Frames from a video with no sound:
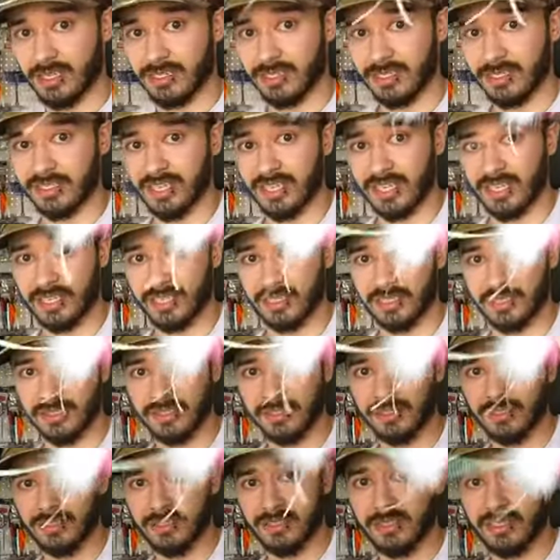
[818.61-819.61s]
a tail
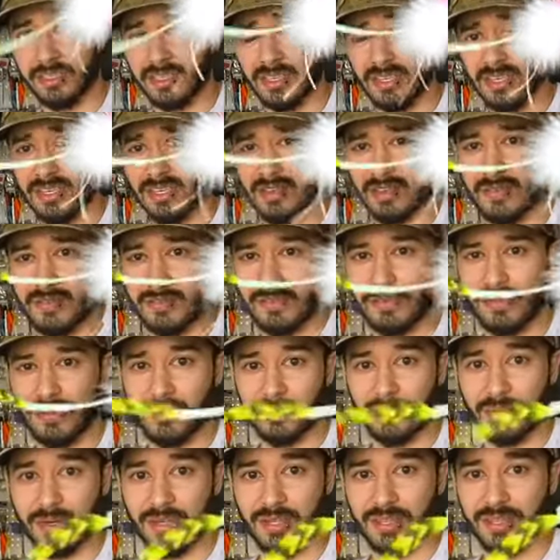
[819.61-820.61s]

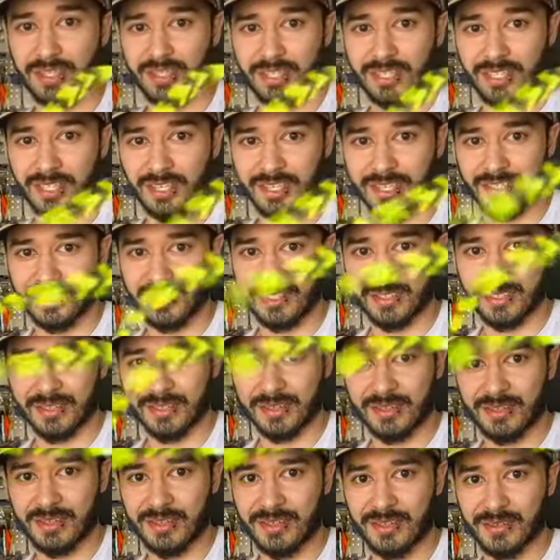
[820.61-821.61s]
with a
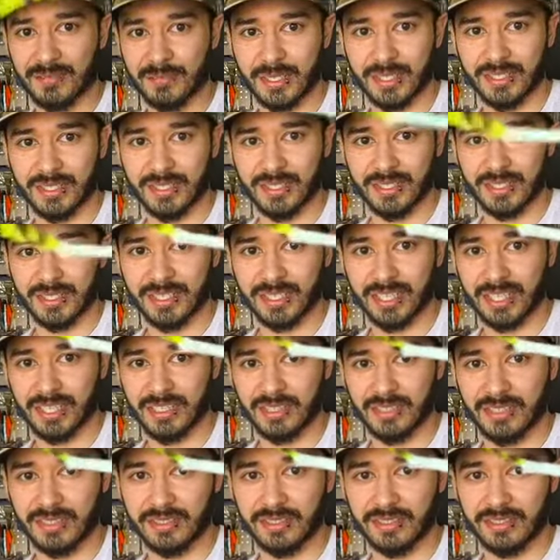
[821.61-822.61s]
chartreuse piece of
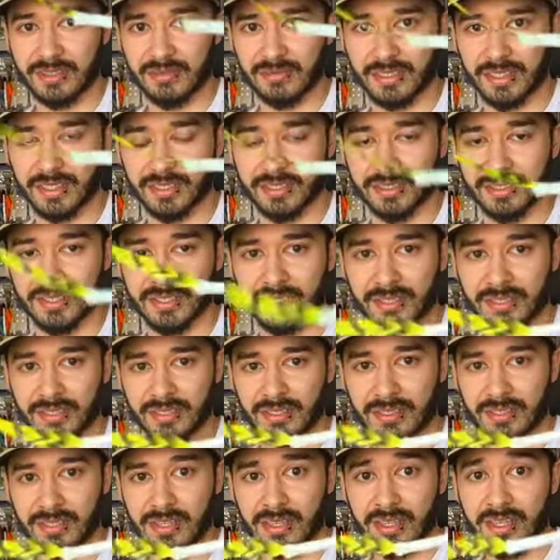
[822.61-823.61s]
saddle feather.
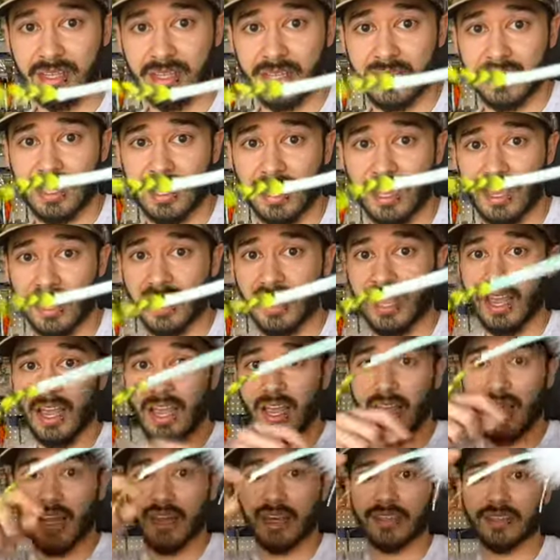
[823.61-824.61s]

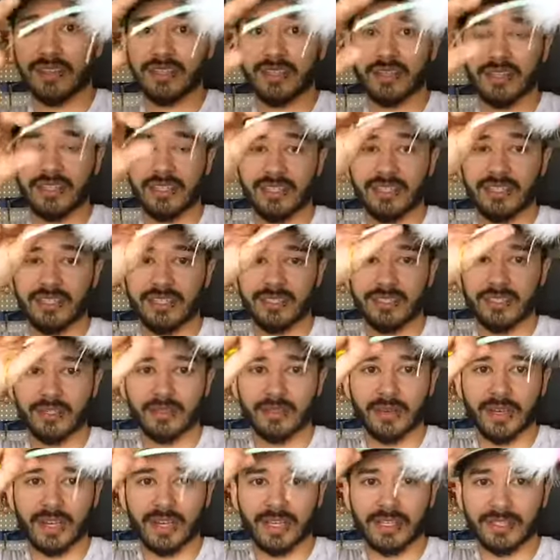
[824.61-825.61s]
And there is 2
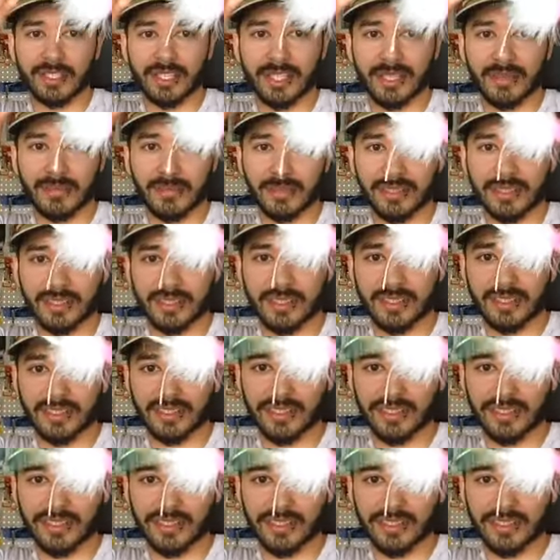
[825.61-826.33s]
rattle chambers in this